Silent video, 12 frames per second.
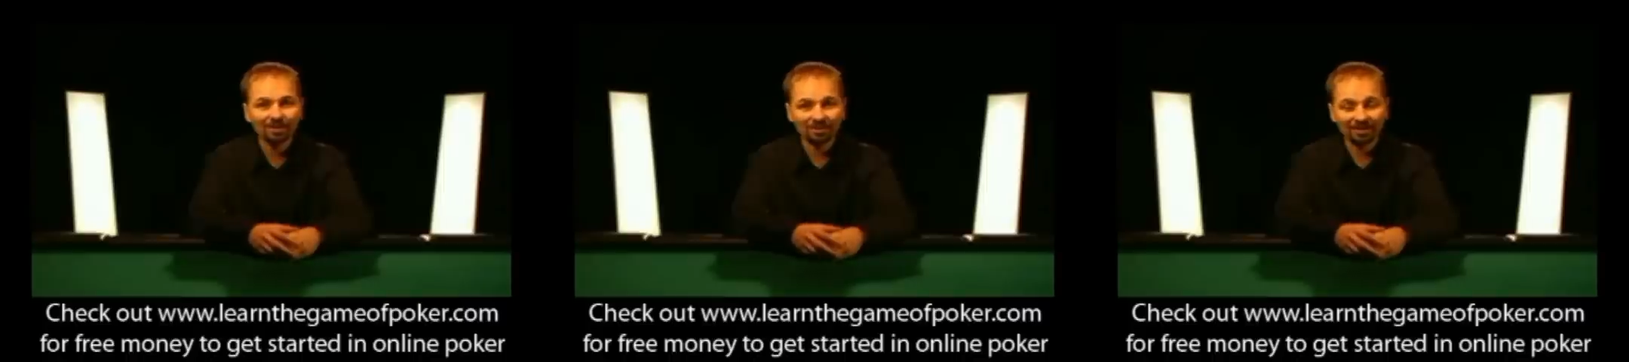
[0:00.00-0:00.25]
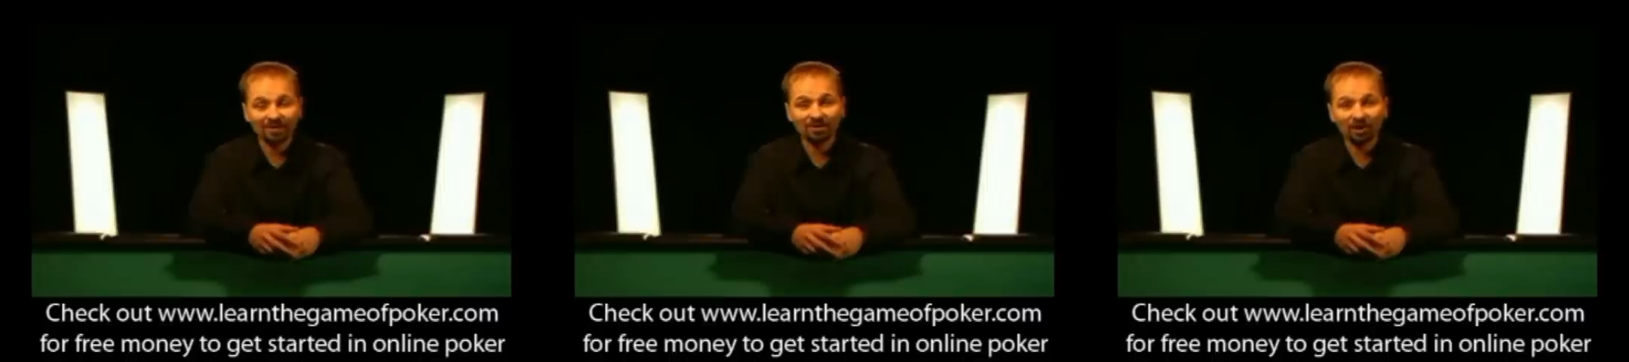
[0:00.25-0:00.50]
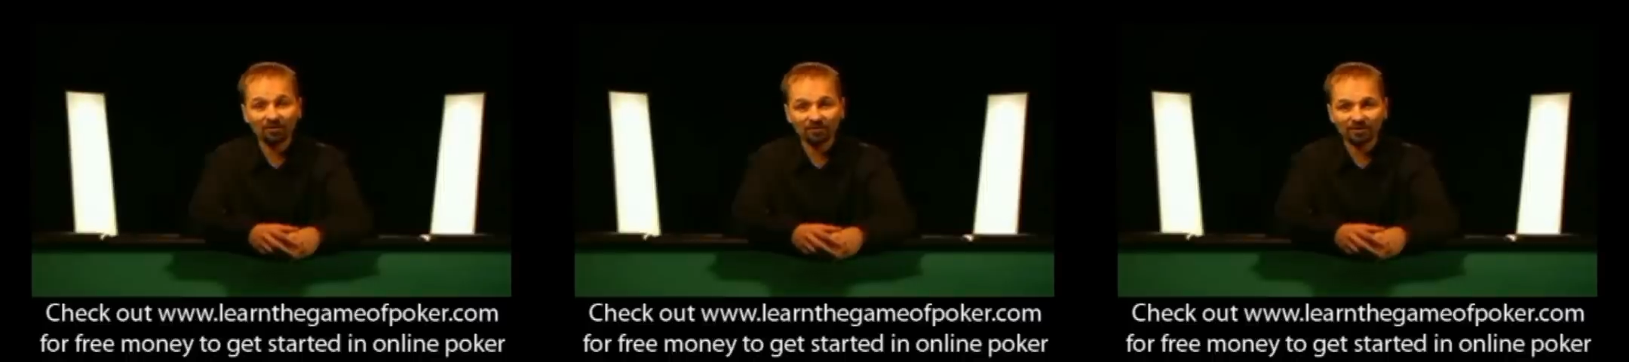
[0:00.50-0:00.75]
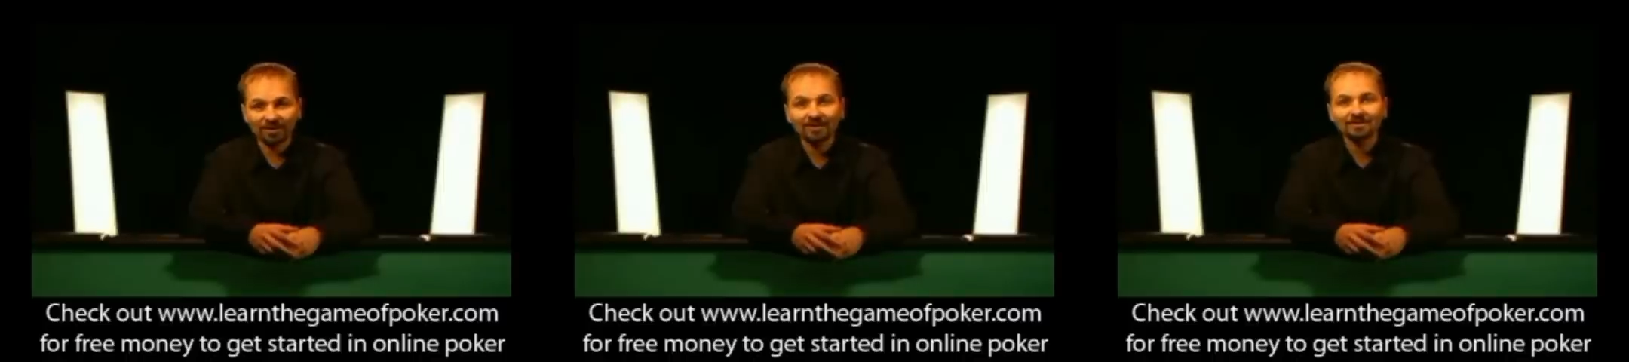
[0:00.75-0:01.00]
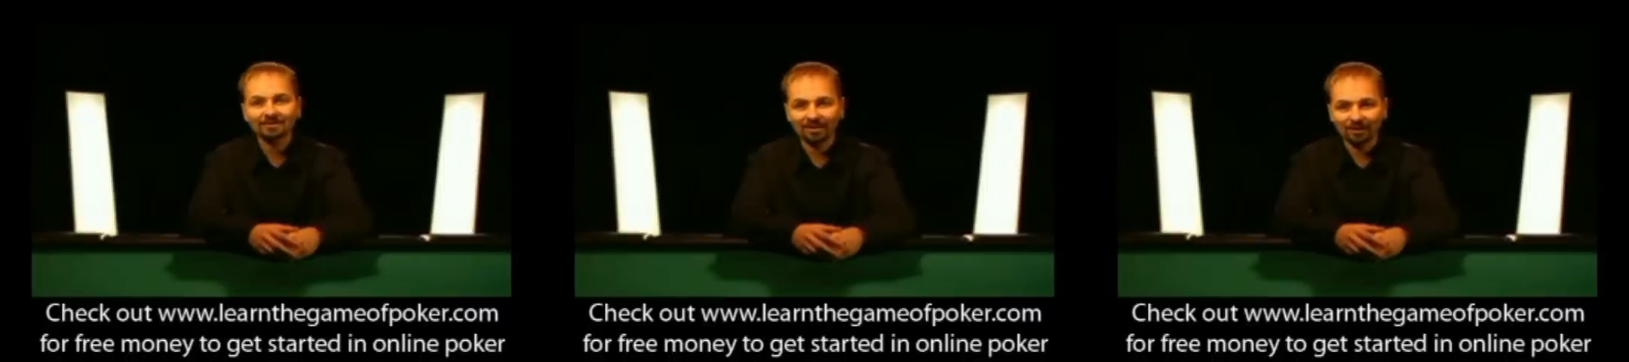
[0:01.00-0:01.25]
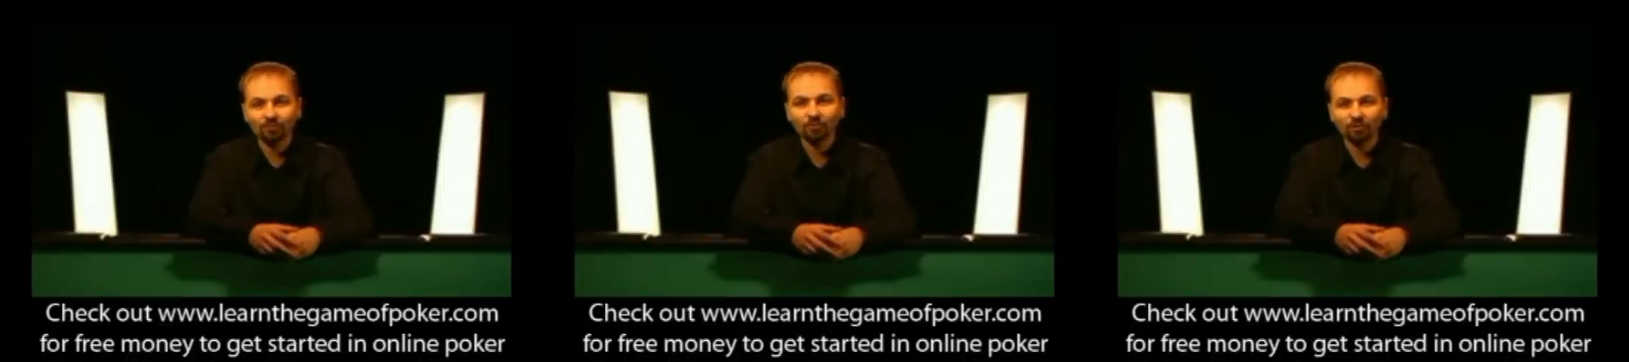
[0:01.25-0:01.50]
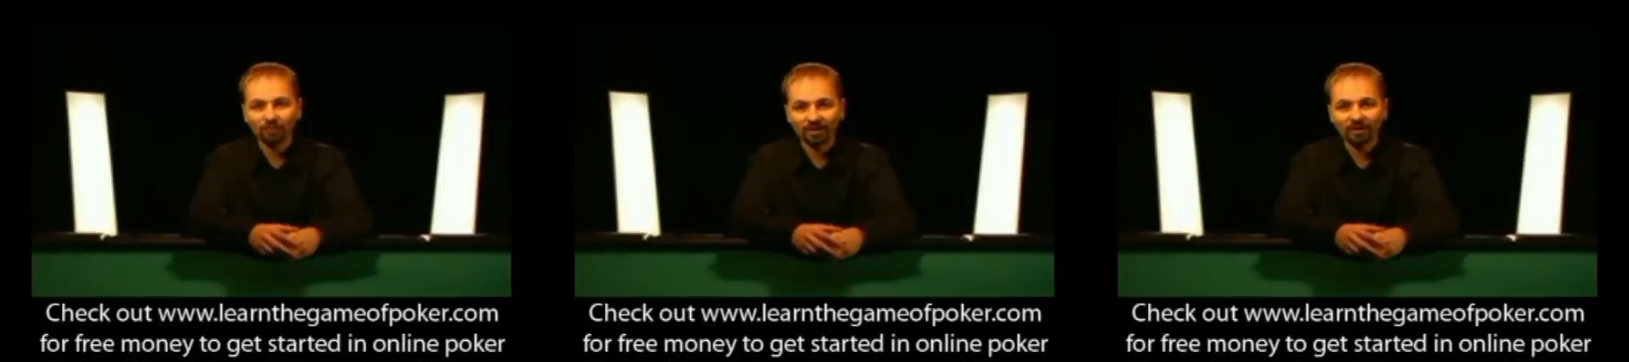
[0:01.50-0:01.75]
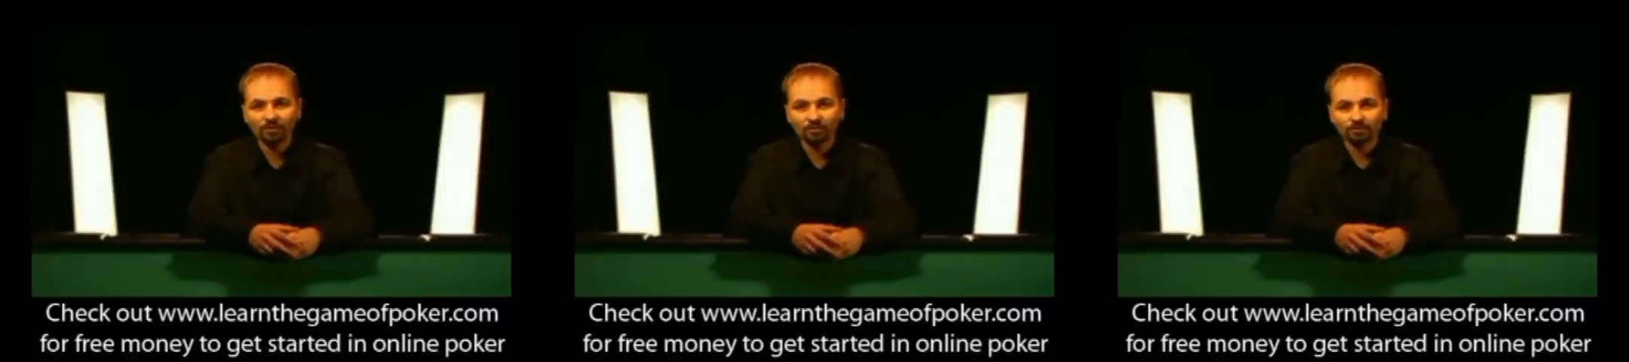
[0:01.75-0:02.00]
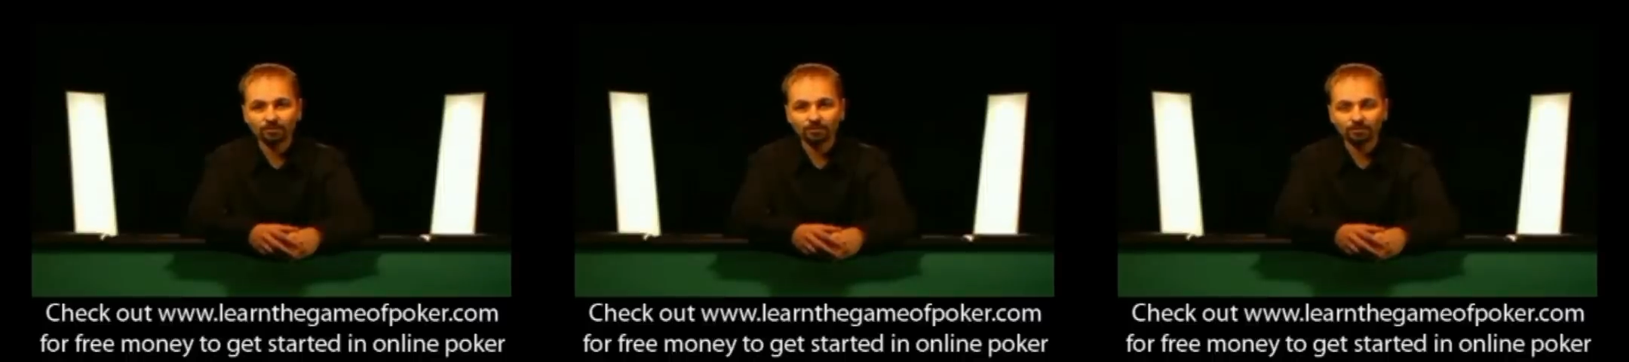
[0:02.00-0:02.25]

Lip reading: but they can often take a pro down.